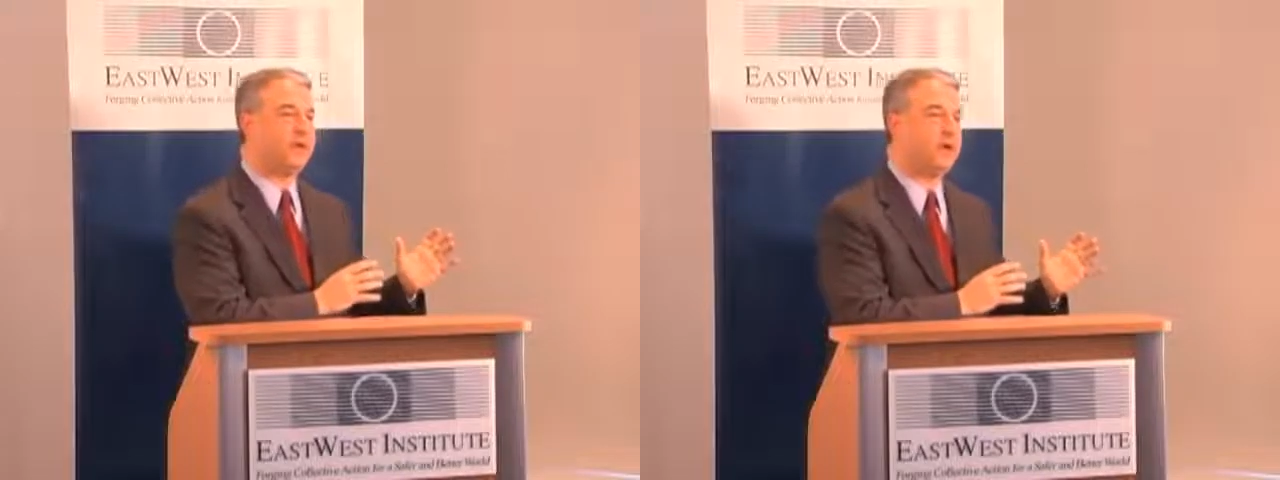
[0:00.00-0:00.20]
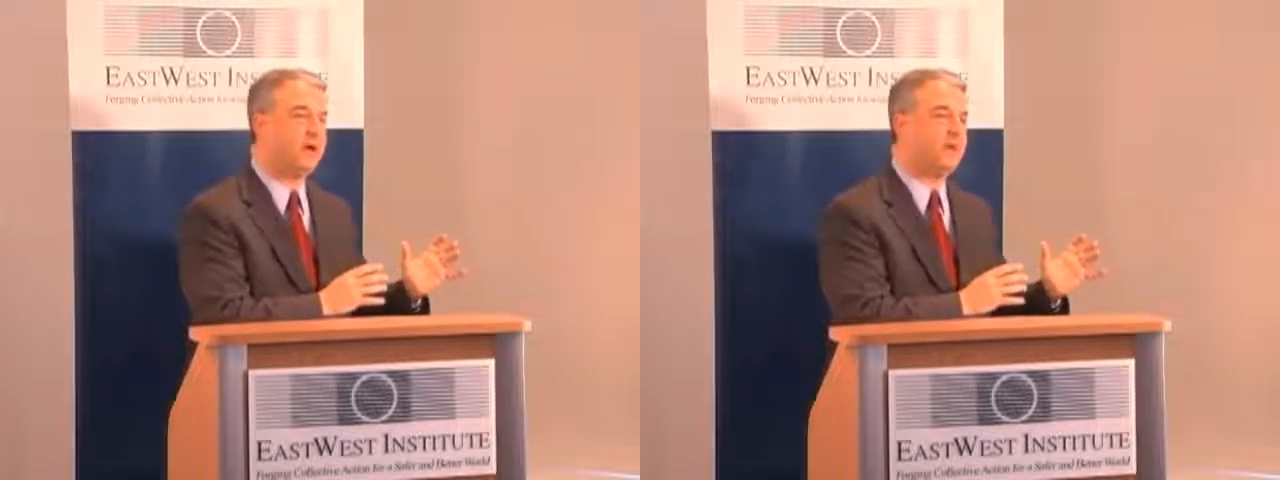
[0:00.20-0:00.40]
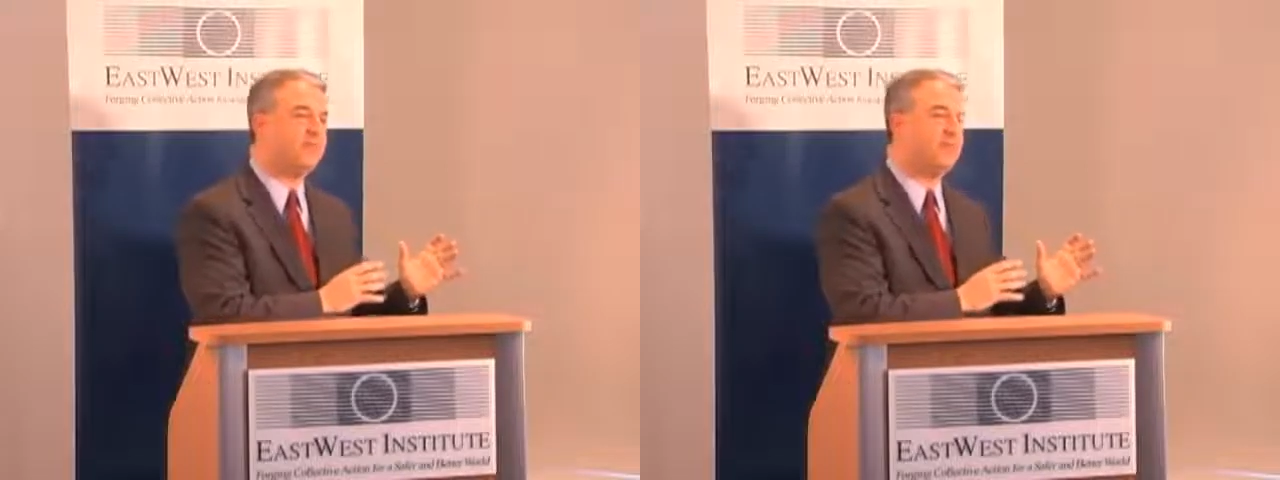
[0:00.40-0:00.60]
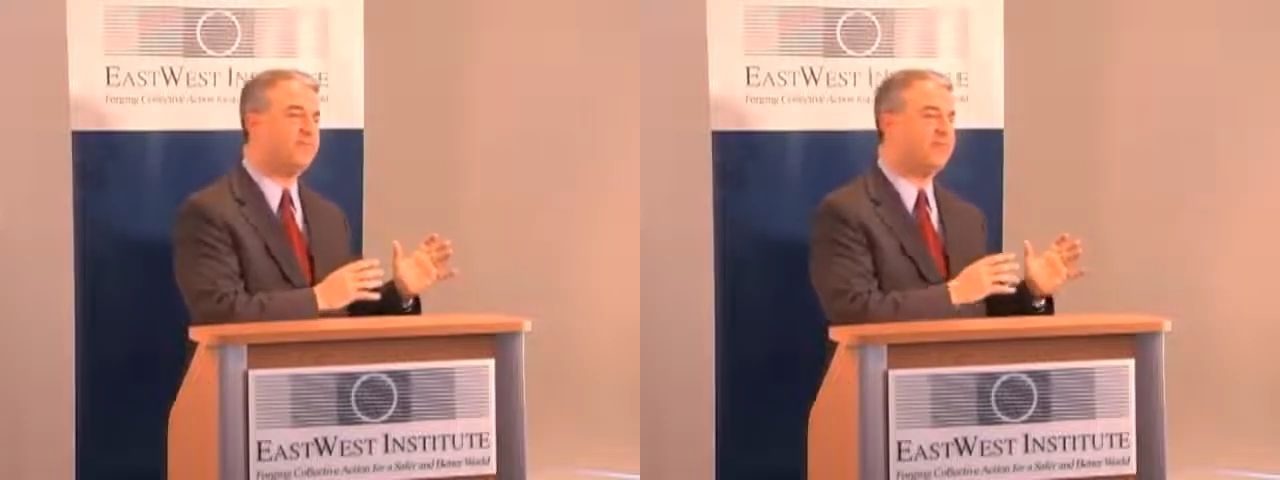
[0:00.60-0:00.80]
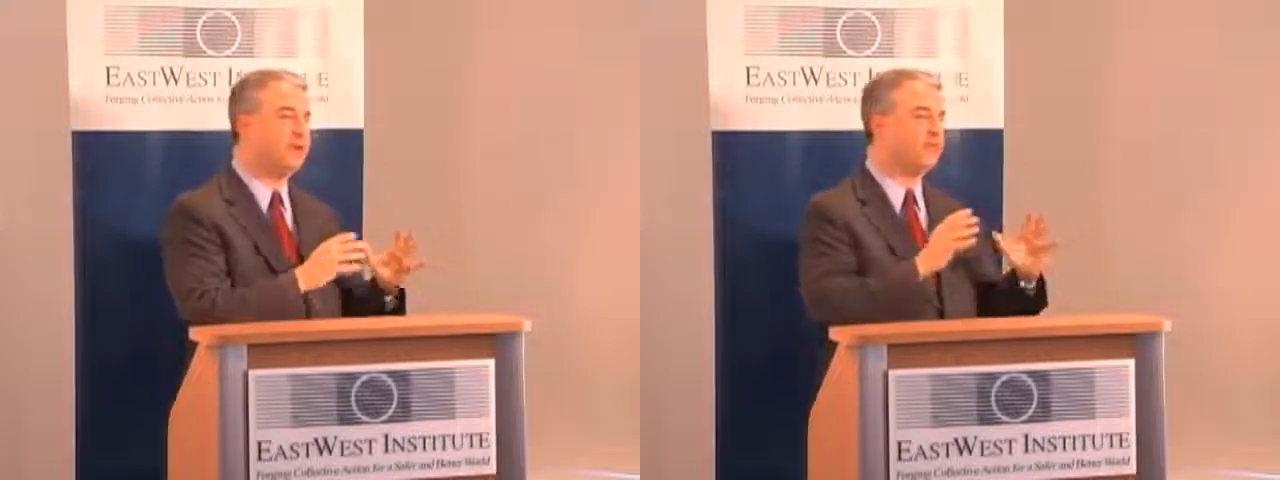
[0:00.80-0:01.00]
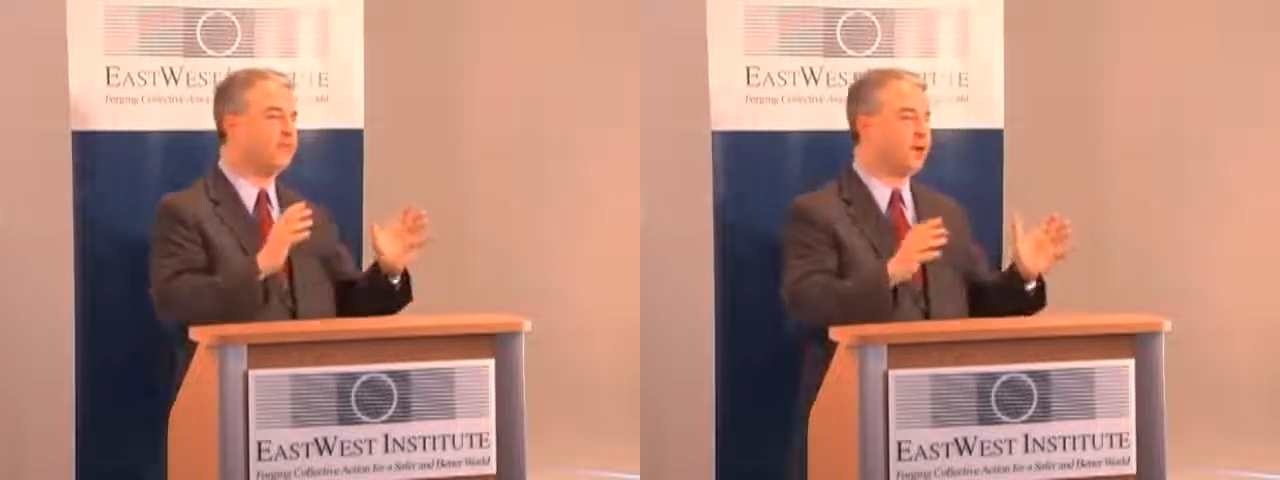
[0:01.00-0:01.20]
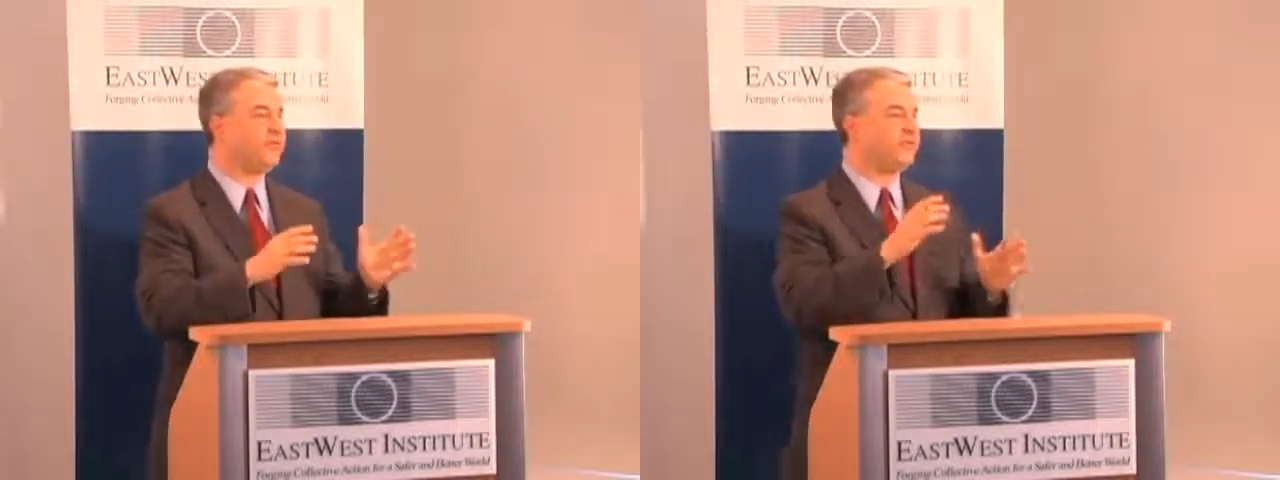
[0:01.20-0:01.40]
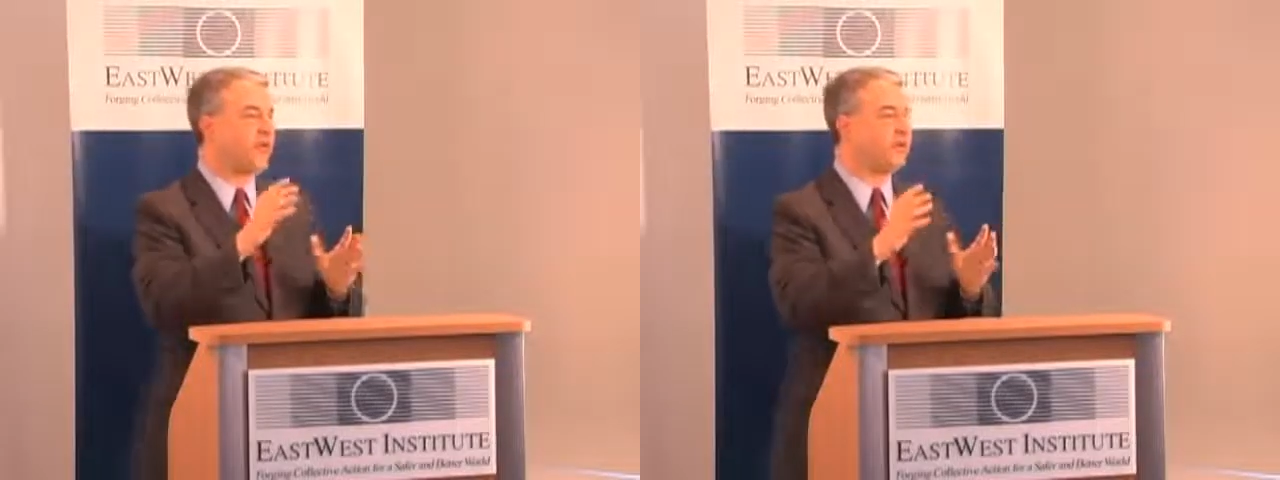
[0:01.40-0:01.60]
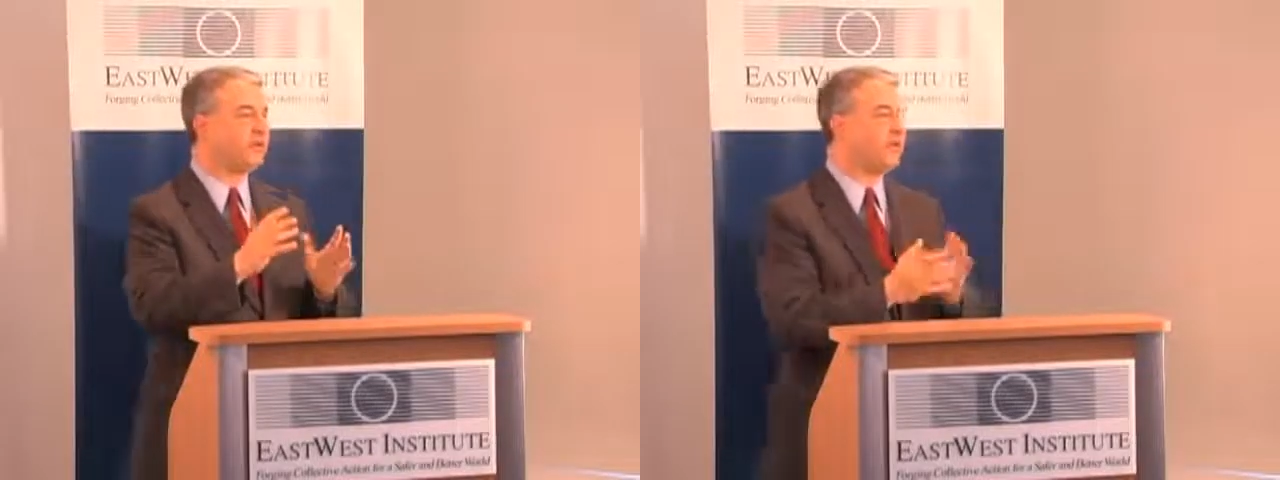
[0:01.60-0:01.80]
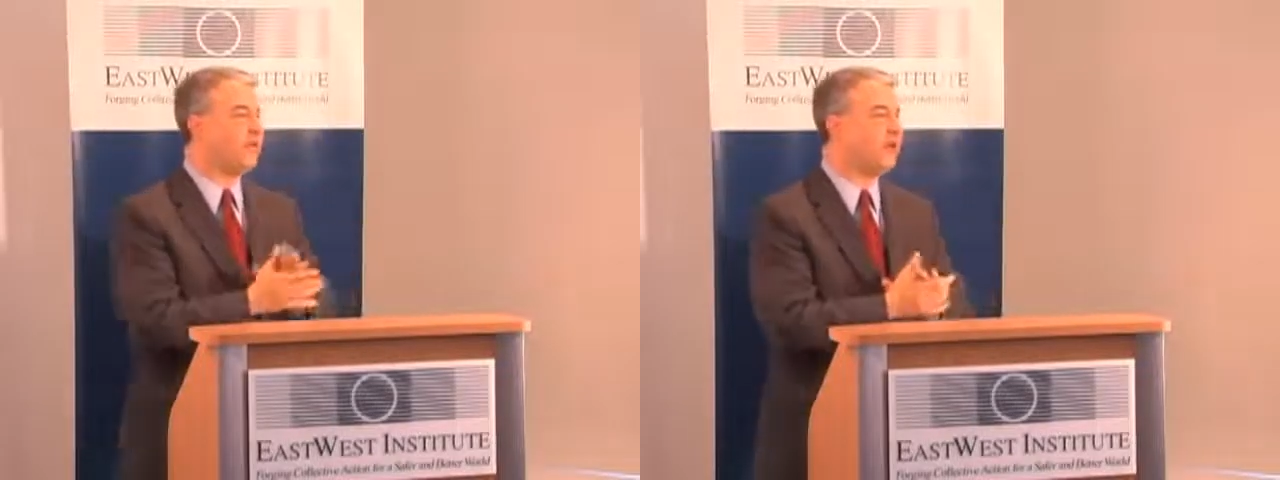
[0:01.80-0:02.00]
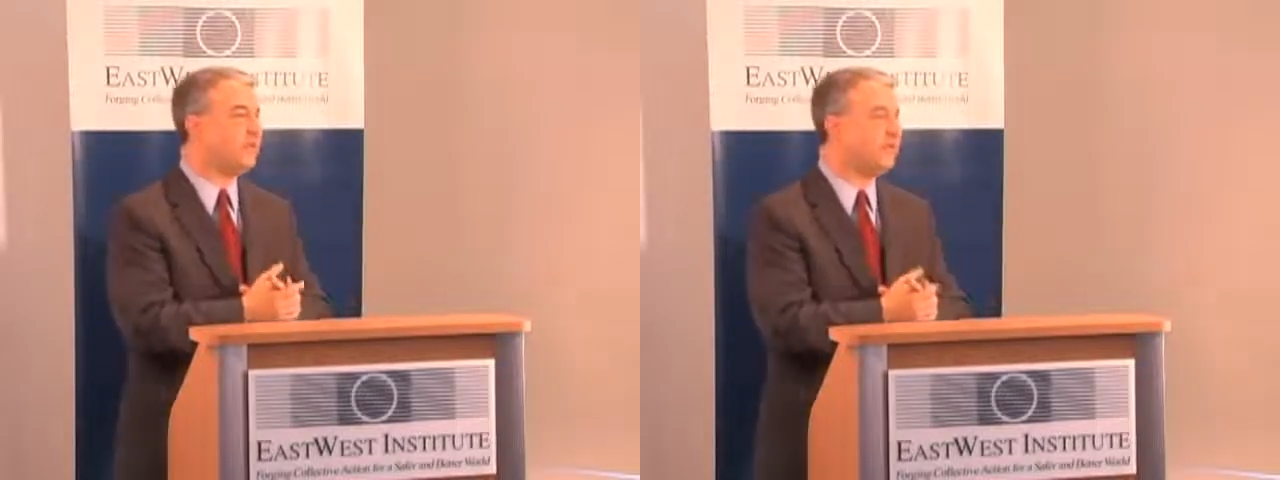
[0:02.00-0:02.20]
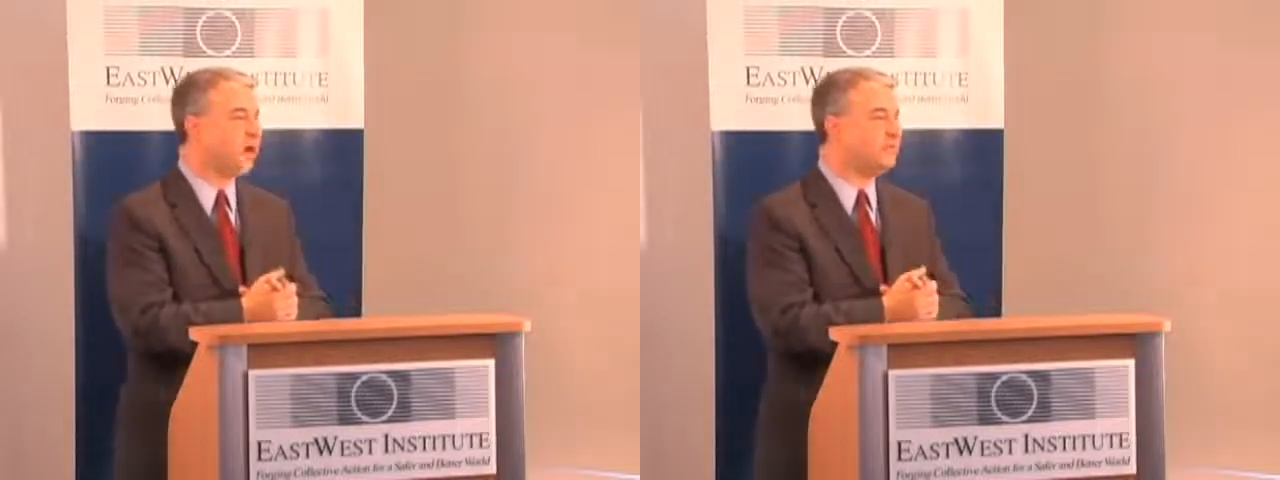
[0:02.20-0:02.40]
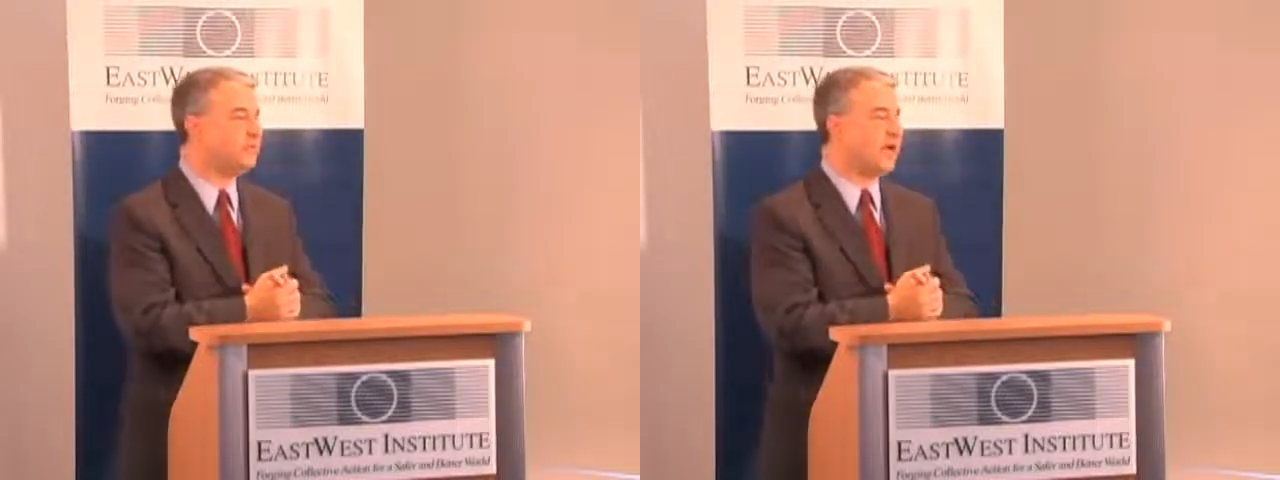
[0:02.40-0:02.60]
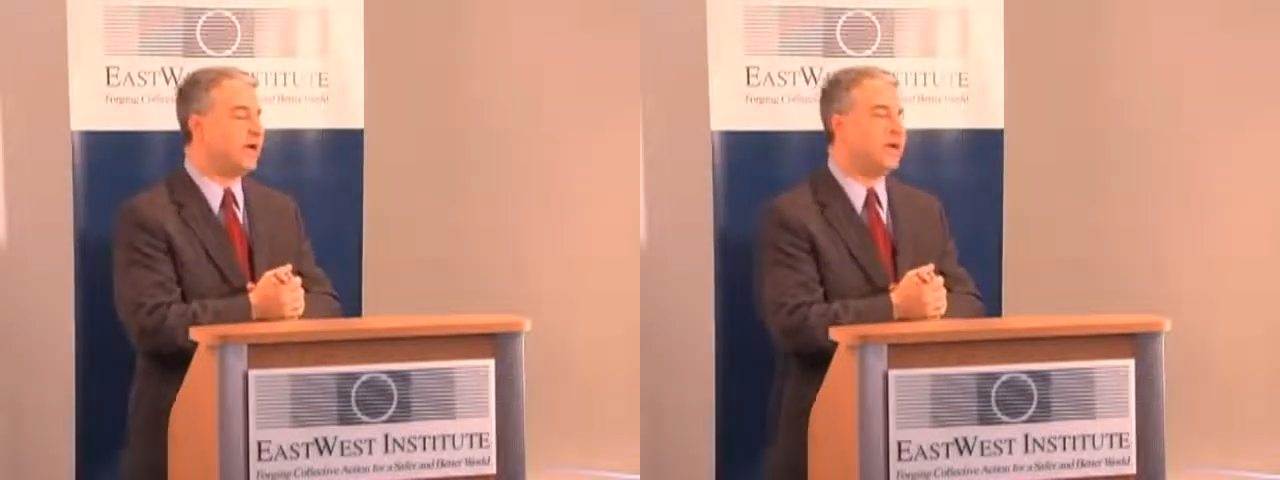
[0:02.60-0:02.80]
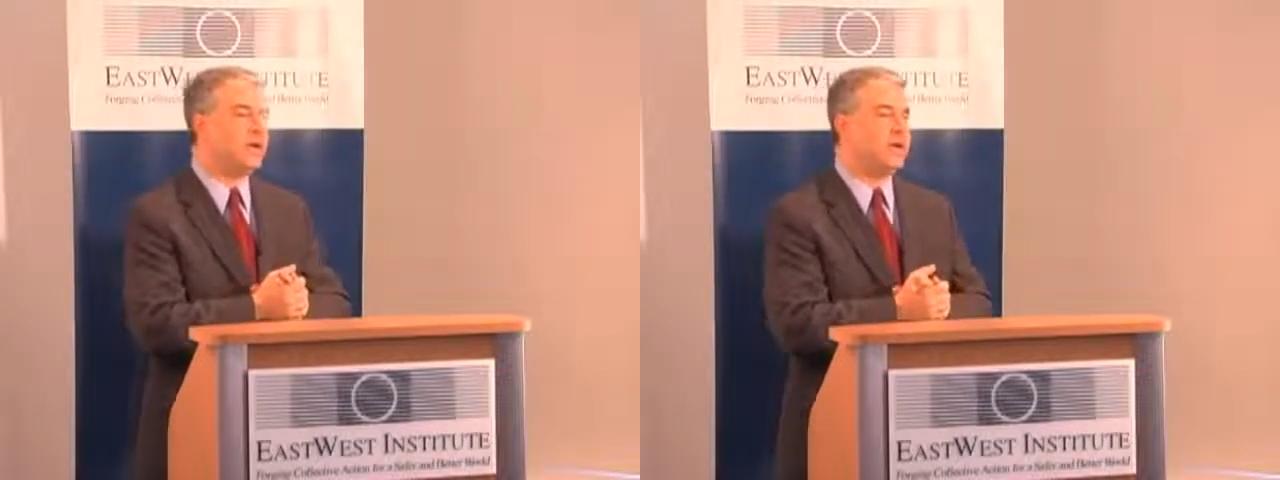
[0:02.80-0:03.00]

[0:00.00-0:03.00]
and for those who are interested I can provide the website,